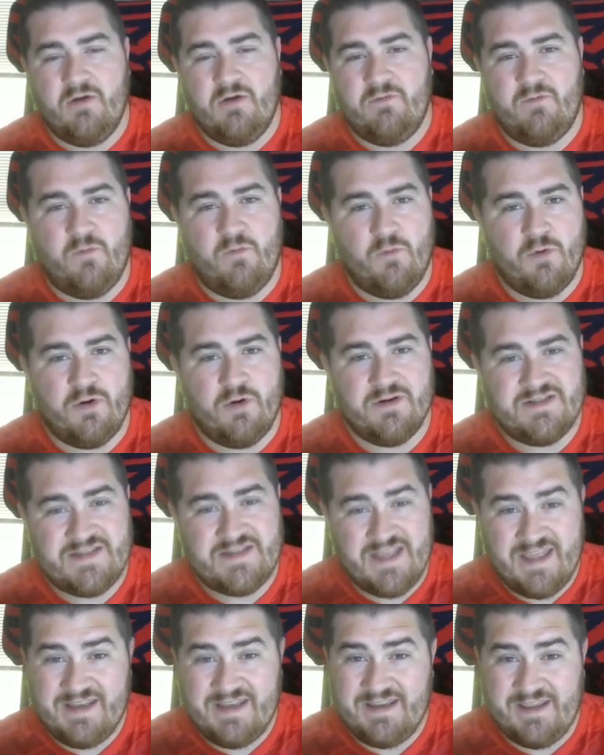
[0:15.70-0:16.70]
for
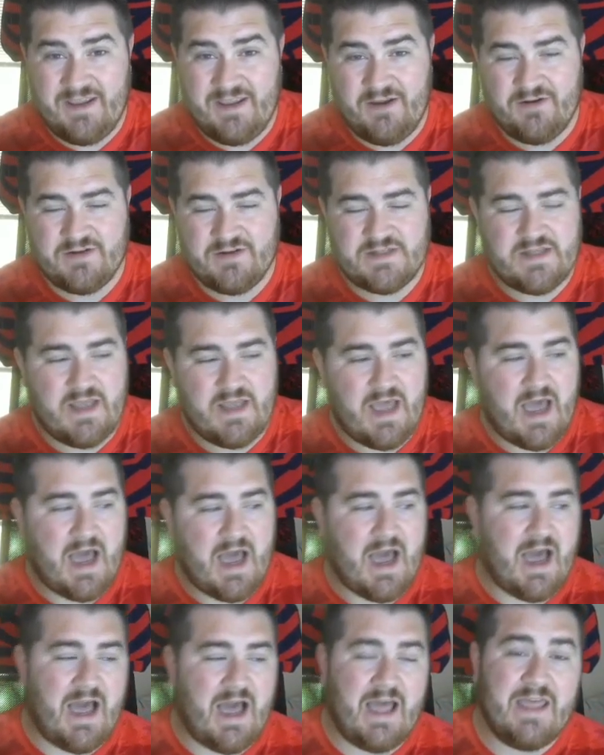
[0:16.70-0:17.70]
10 years.
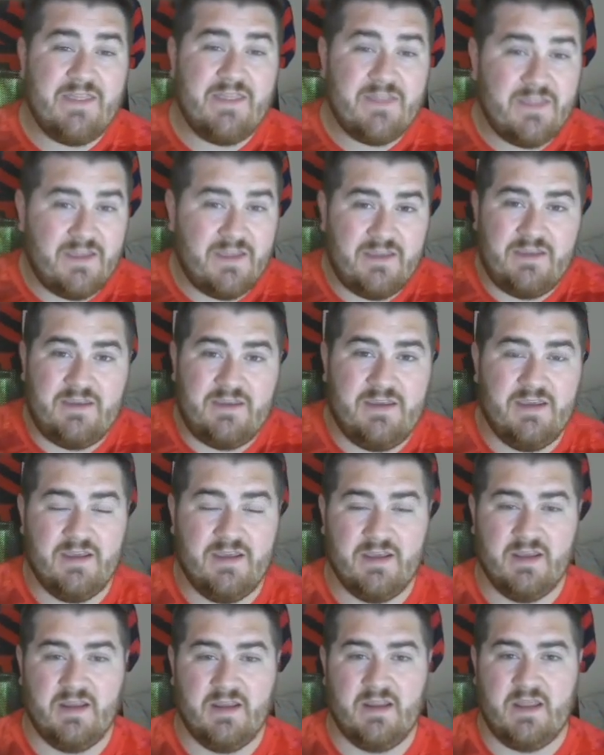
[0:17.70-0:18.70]
I think
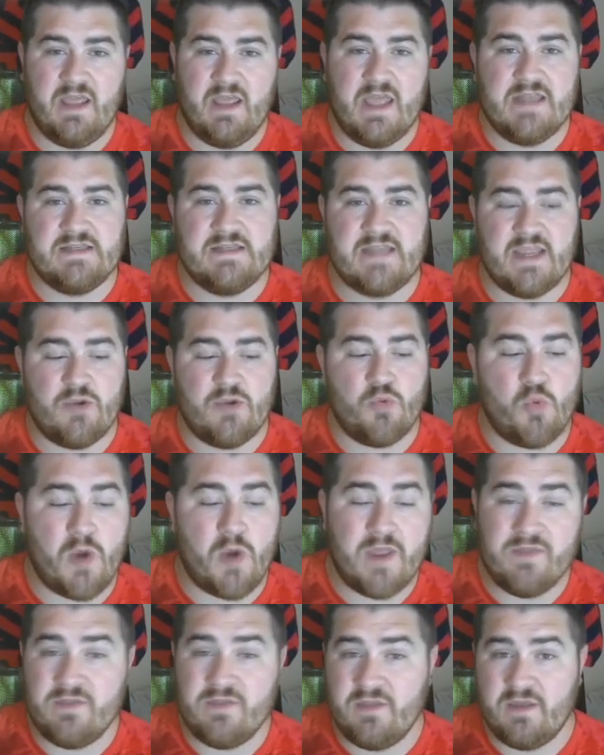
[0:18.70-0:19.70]
it's a
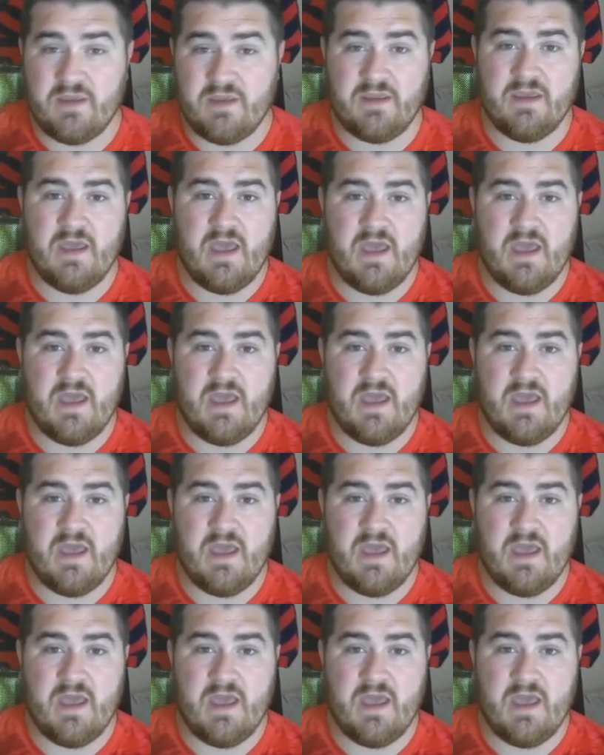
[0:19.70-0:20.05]
great thing.